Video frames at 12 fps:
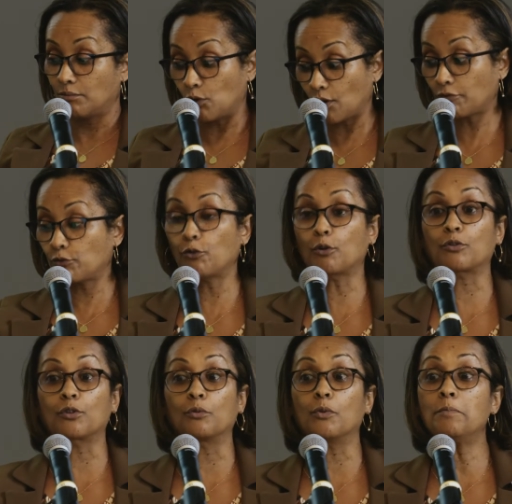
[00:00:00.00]
you have to
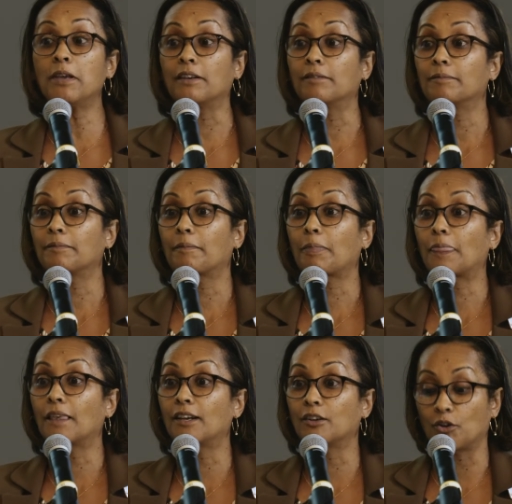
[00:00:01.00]
focus on women
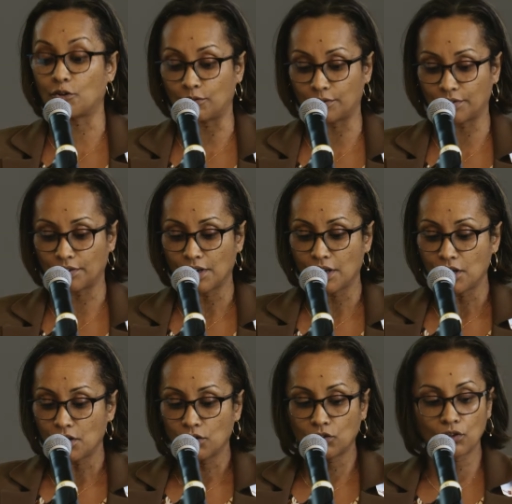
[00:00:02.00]
and girls.
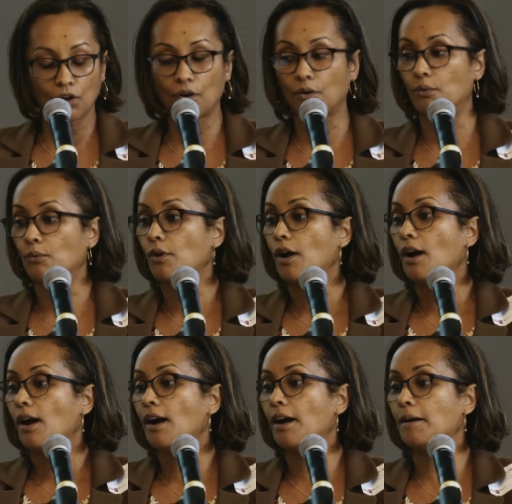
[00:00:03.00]
So
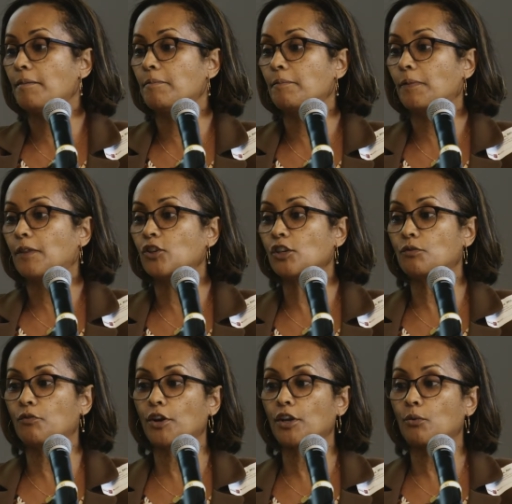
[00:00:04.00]
Um, just
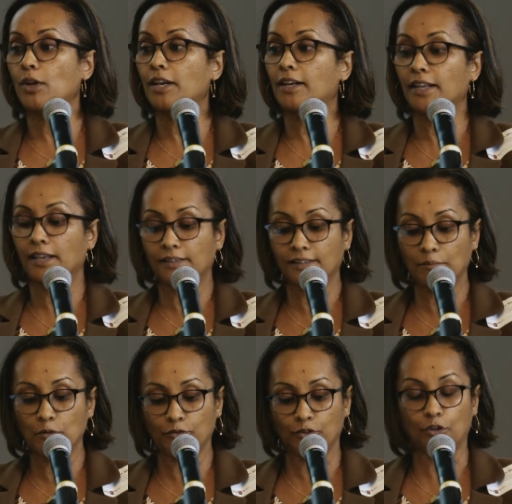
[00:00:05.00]
very quickly,
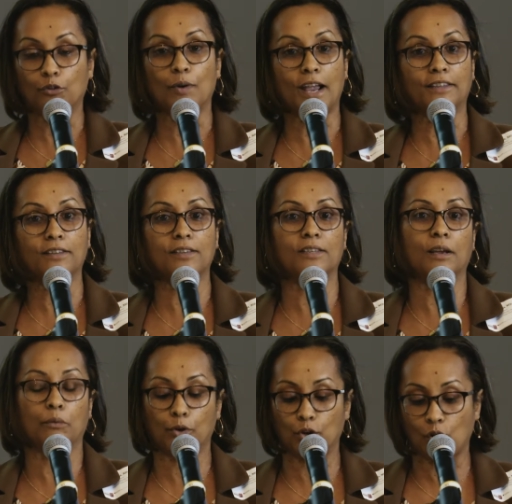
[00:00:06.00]
some of the threats
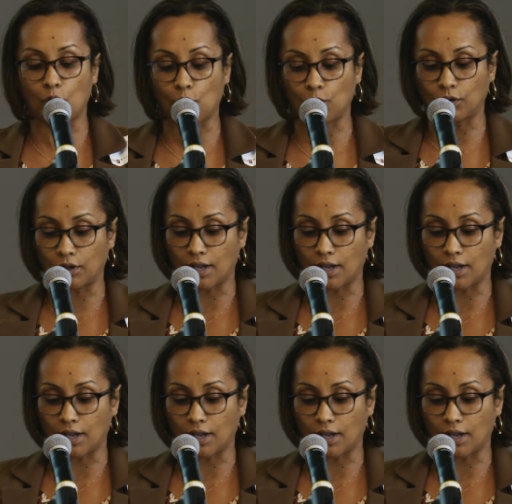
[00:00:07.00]
that we all